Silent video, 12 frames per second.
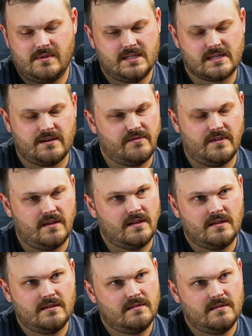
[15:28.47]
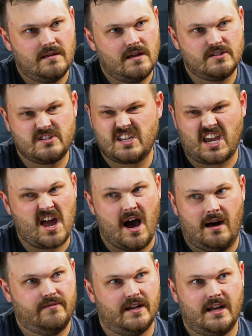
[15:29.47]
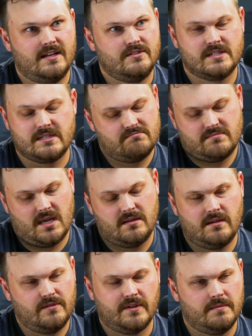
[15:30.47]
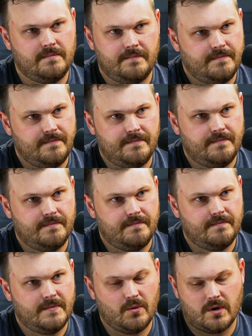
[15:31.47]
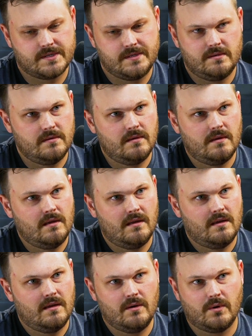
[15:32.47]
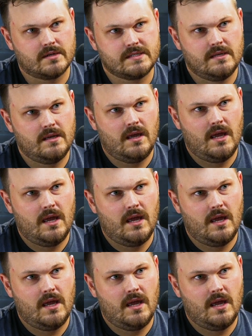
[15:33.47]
It's going to fit. It's just like confident. Just, nah, it'll fit. It works. It works.